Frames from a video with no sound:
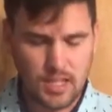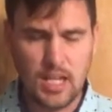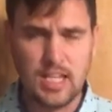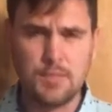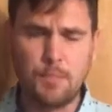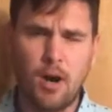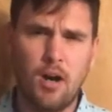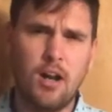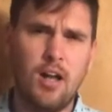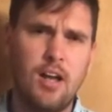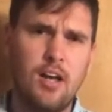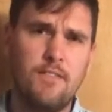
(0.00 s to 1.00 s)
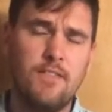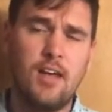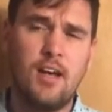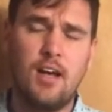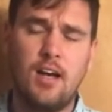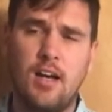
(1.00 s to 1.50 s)
He's part of
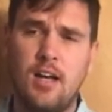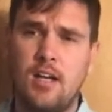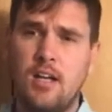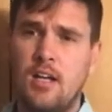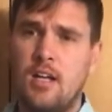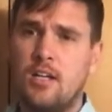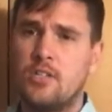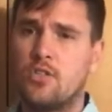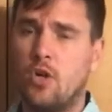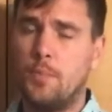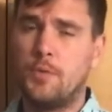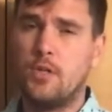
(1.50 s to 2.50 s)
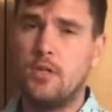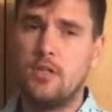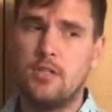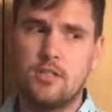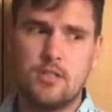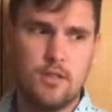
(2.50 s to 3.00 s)
the
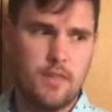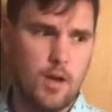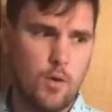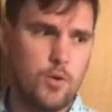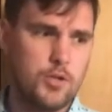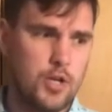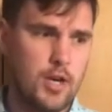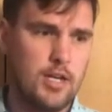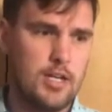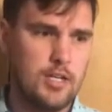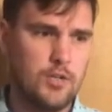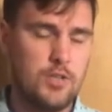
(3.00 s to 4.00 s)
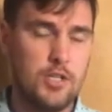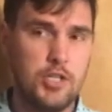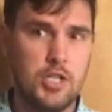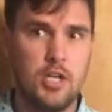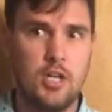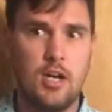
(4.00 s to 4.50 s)
sculptors that we're trying to do
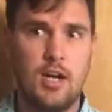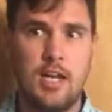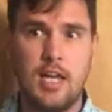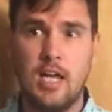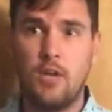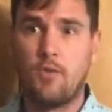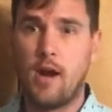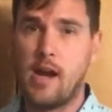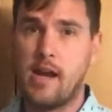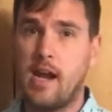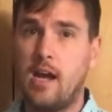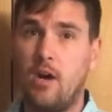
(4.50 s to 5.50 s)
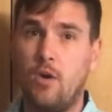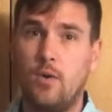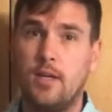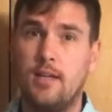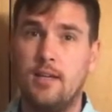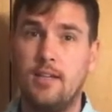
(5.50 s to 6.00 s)
this year, and he right now
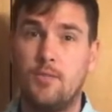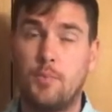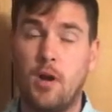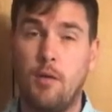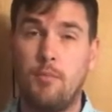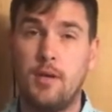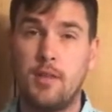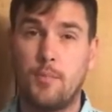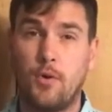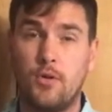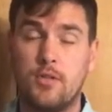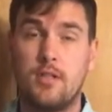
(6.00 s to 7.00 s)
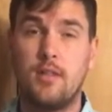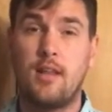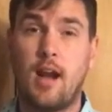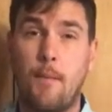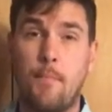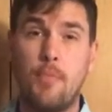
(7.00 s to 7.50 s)
is probably the person
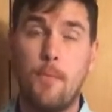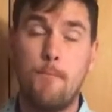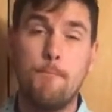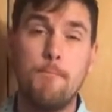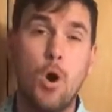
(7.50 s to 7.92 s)
that I'm the